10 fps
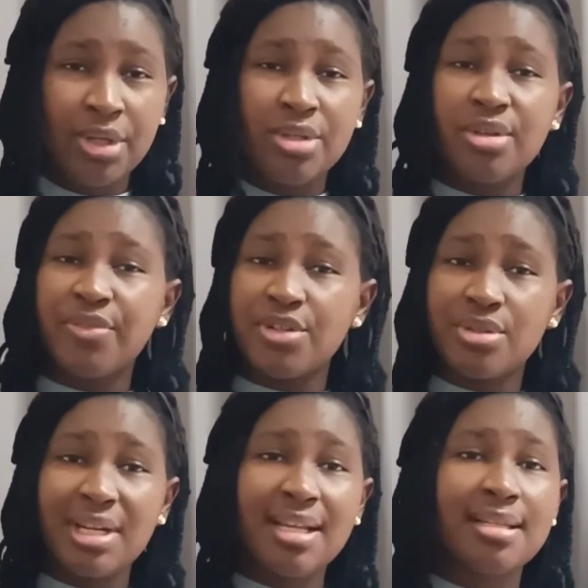So for
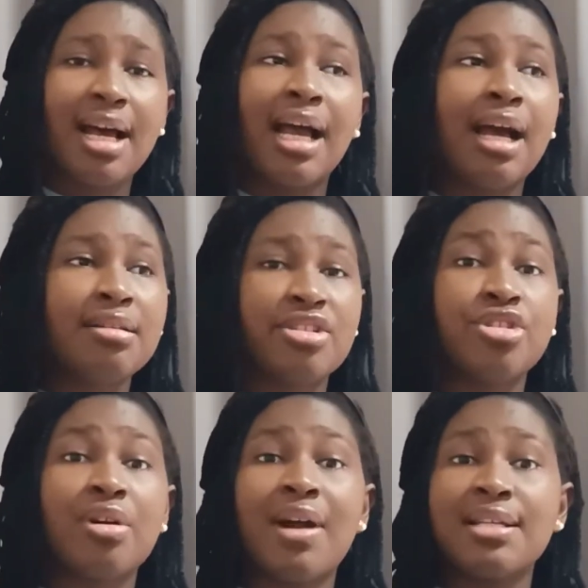students, our health
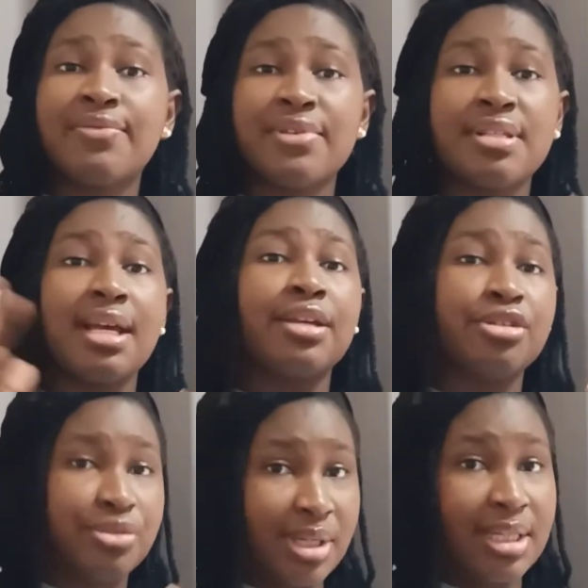insurance fees are
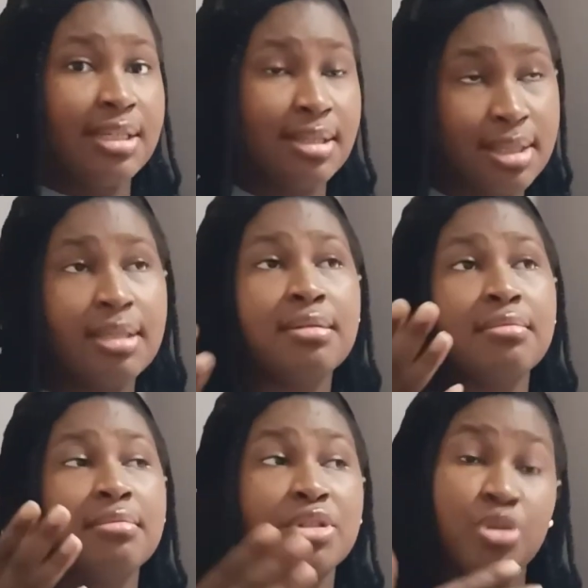usually,
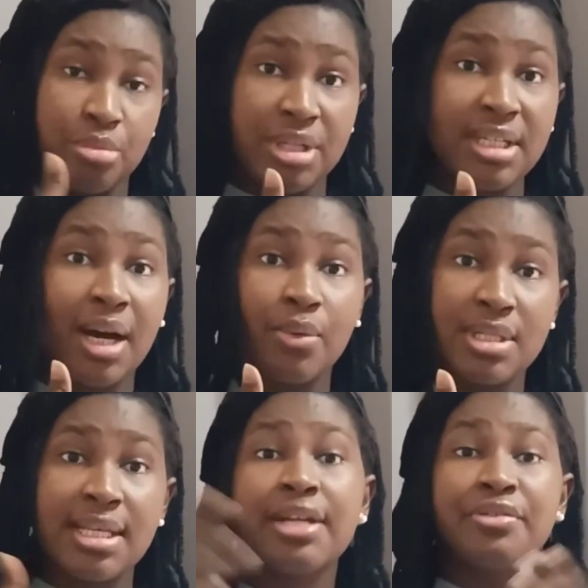to me, I would
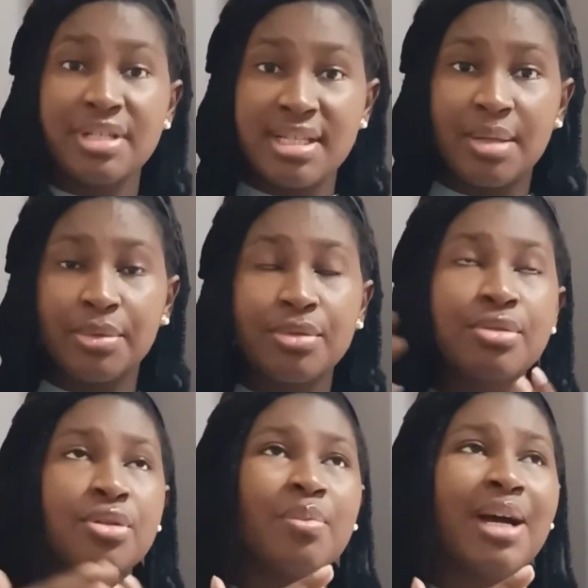say reasonable.
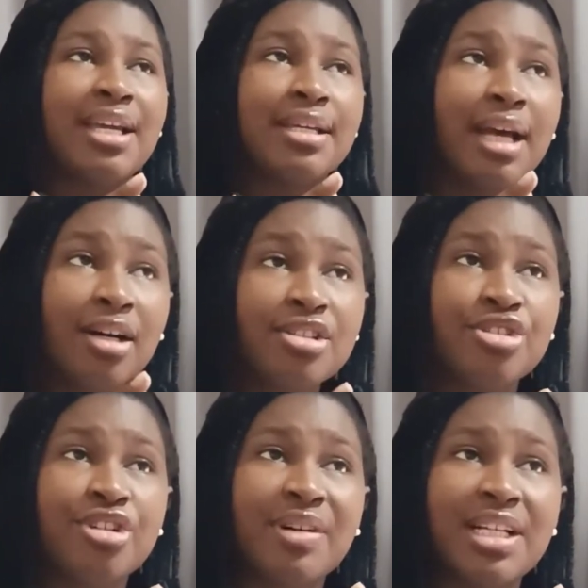So my health
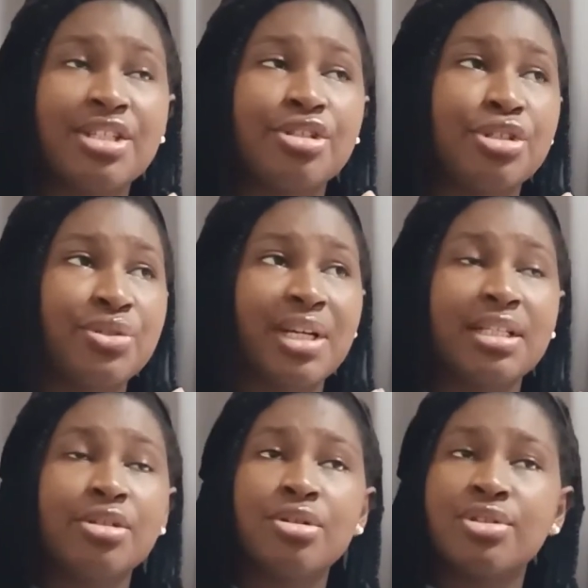insurance usually
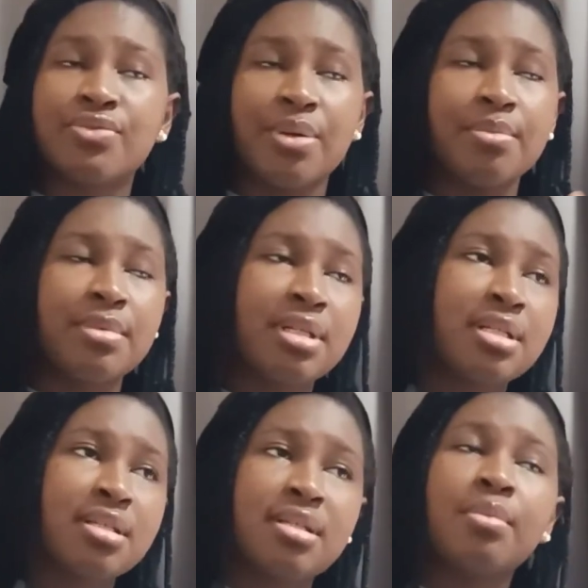goes from
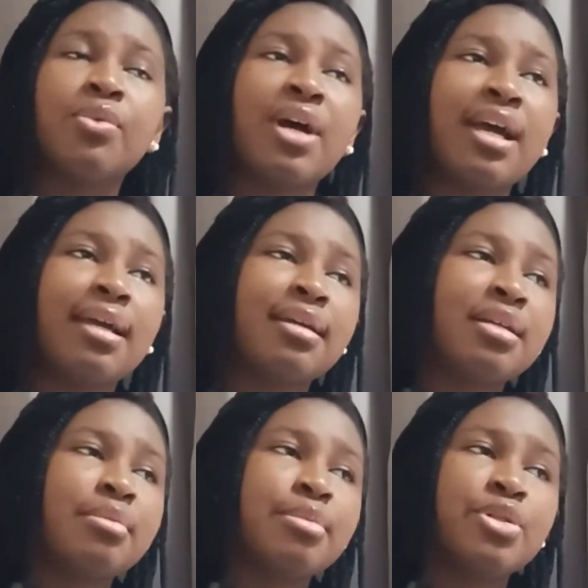somewhere
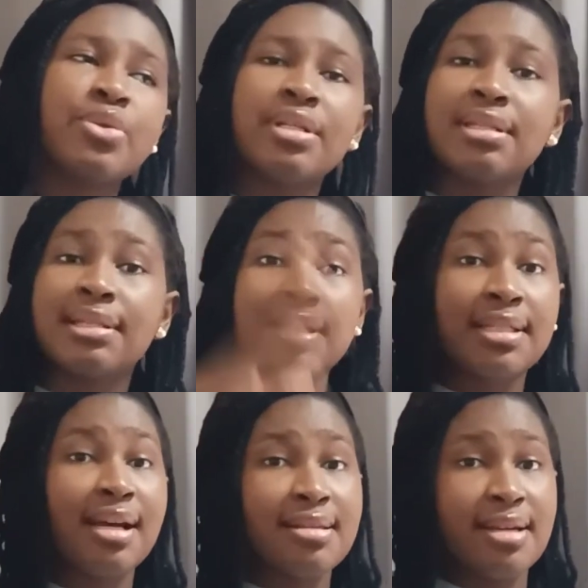between
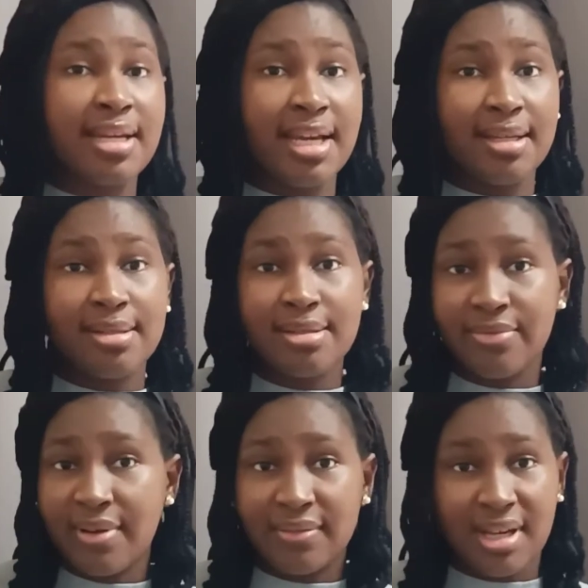3,000 yen to
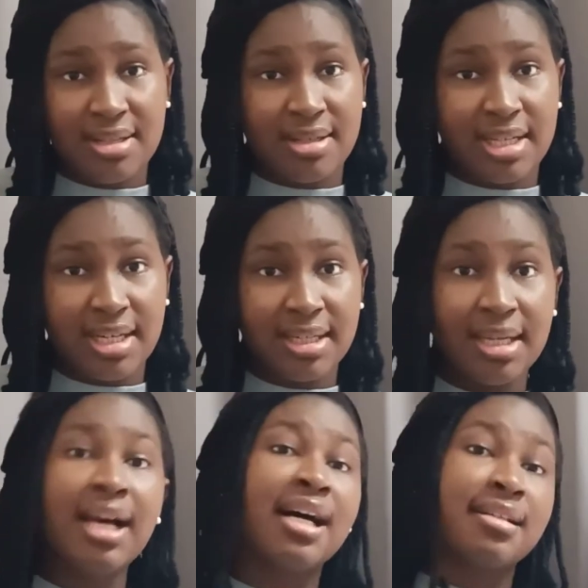5,000 yen
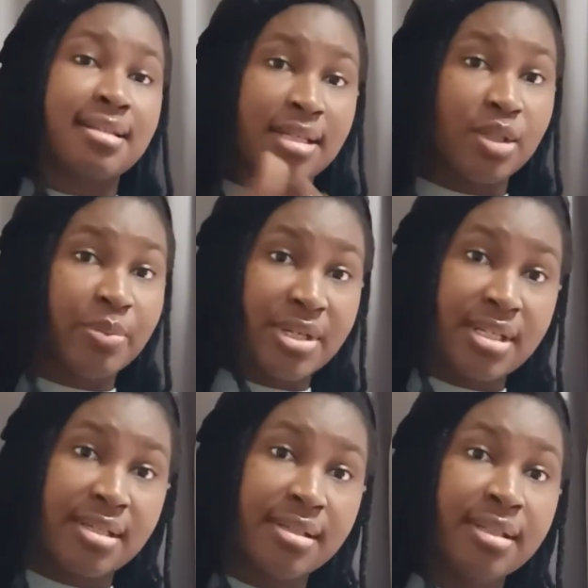as a single
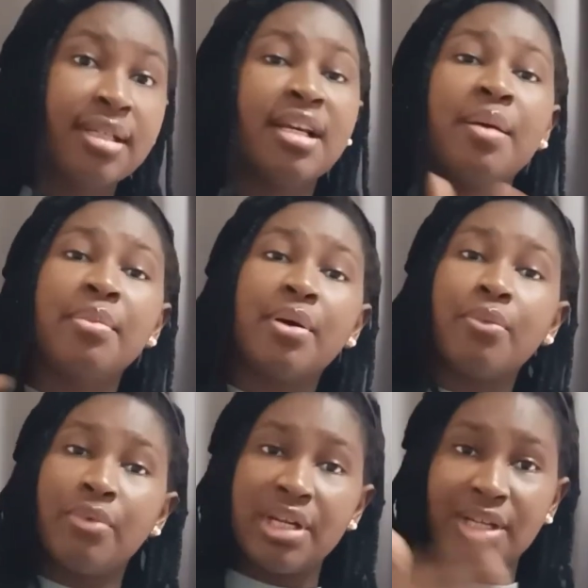person. But
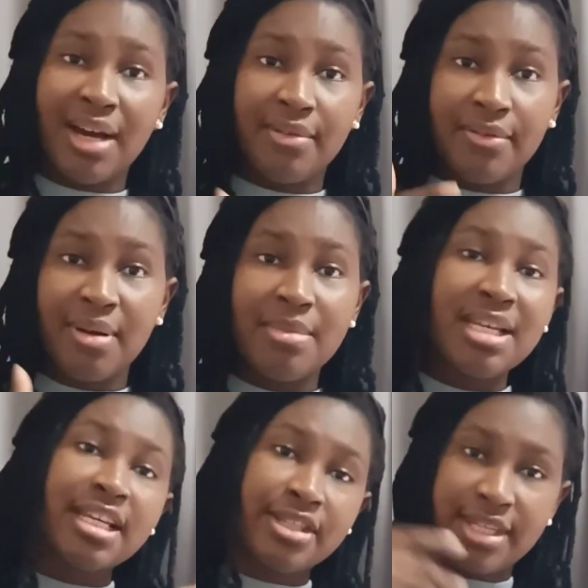when you have a family,
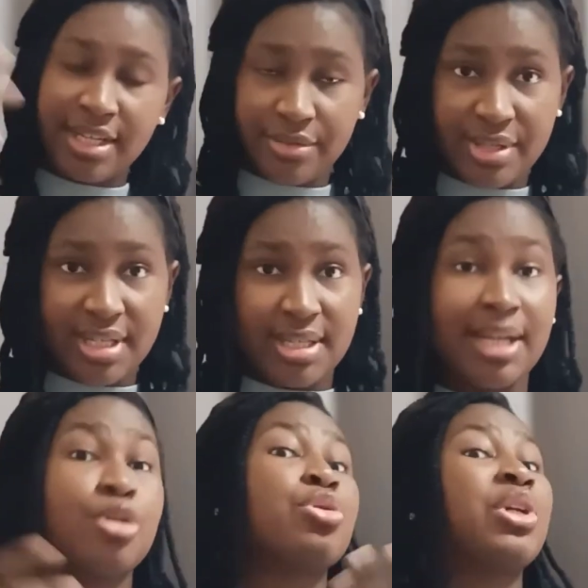it increases,
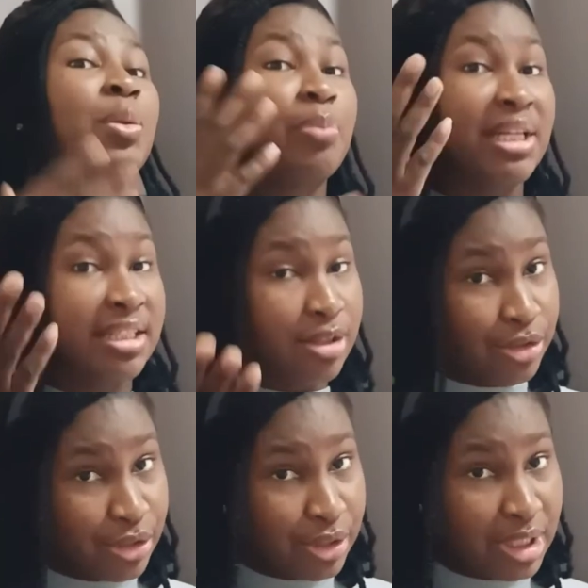and also depending on
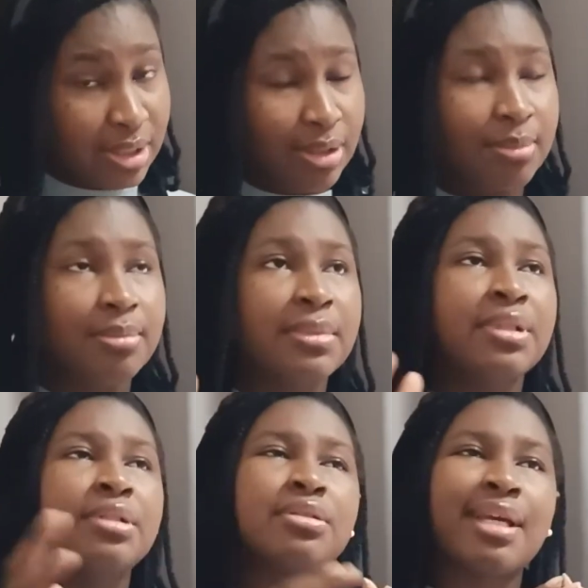your income.
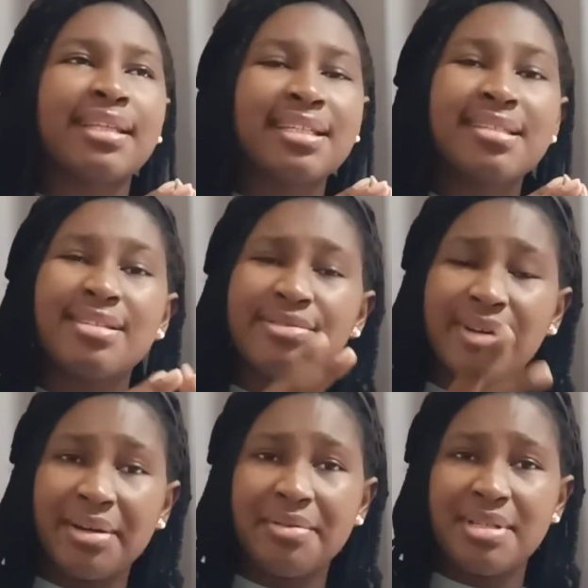So I think this is
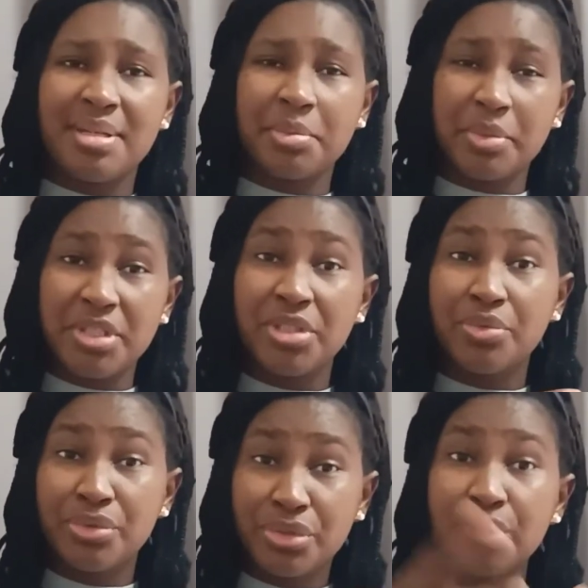very reasonable because it
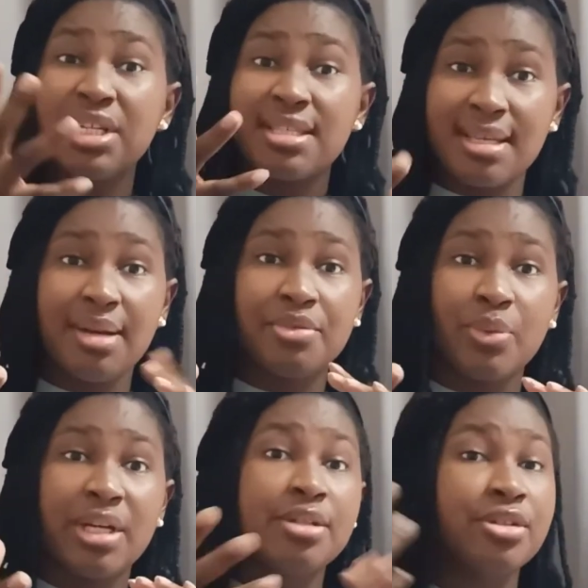truly serves
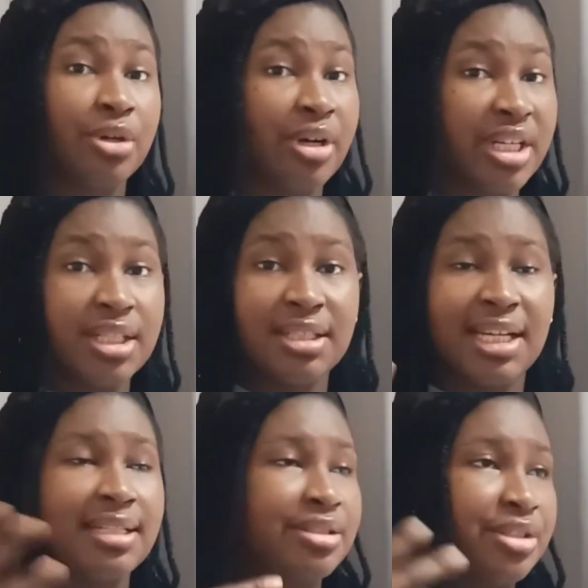when you're ill
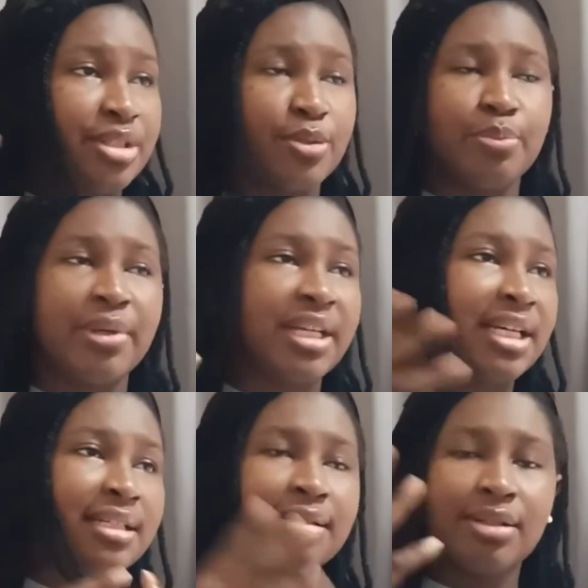and you need to pay
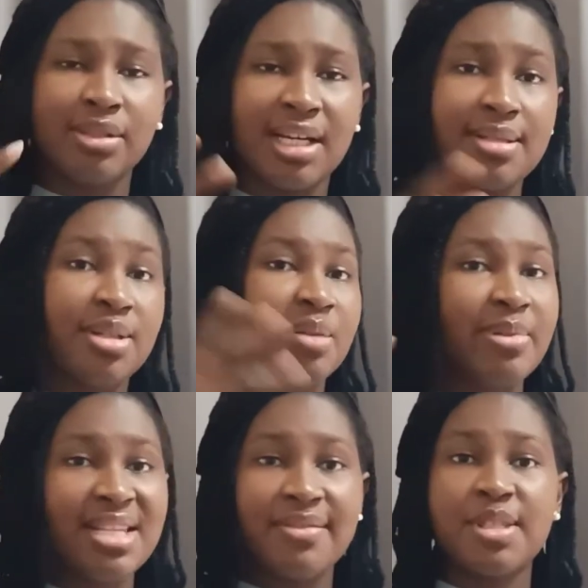and all that. So they
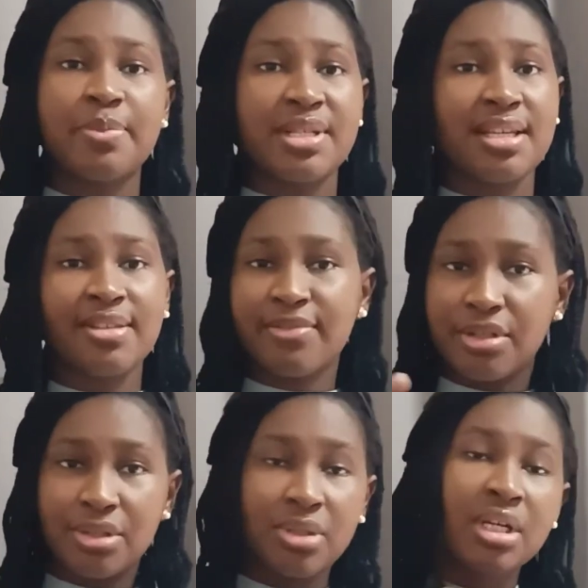pay 70% for
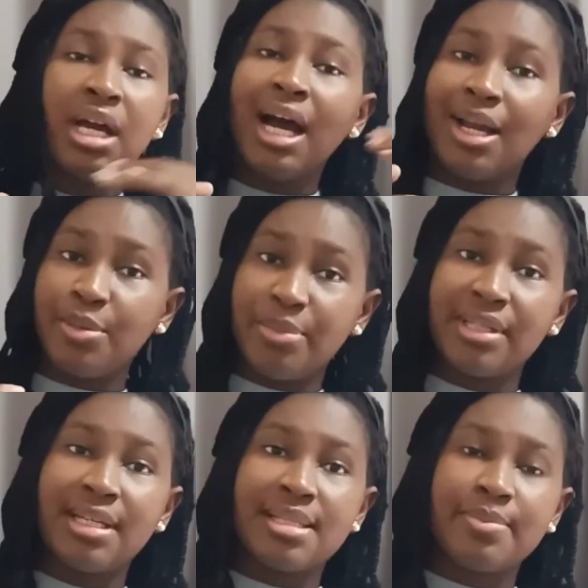you and you pay
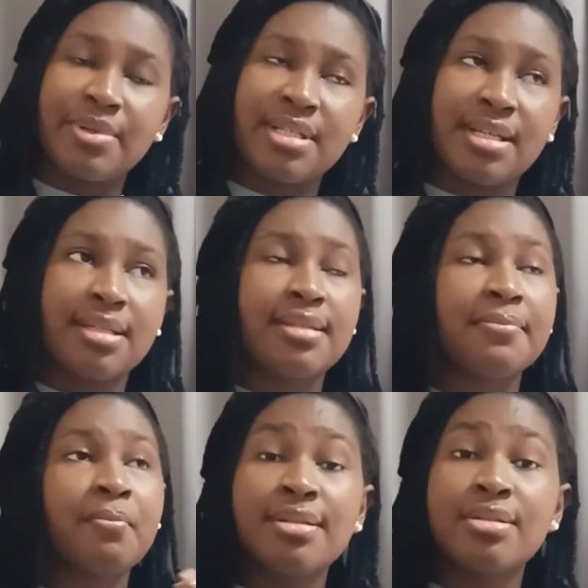30%.
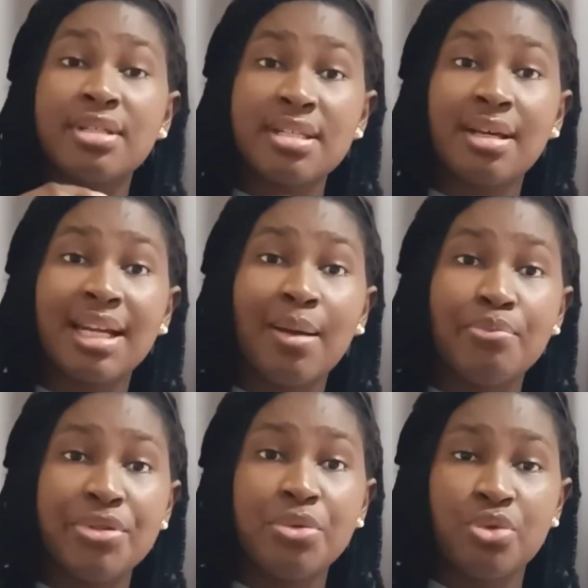Then to this other
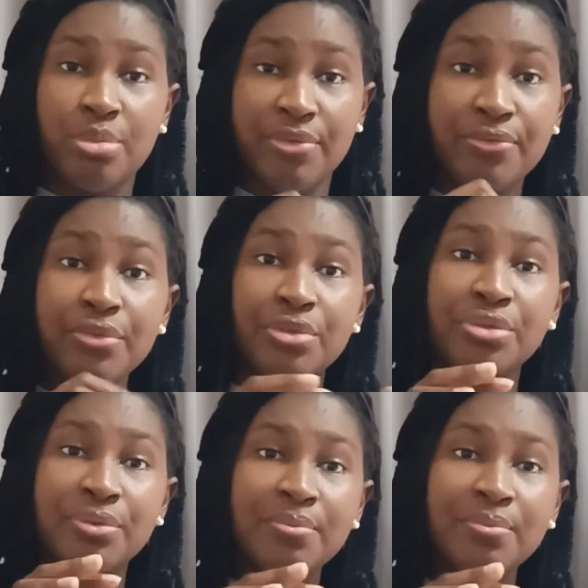bill should be food.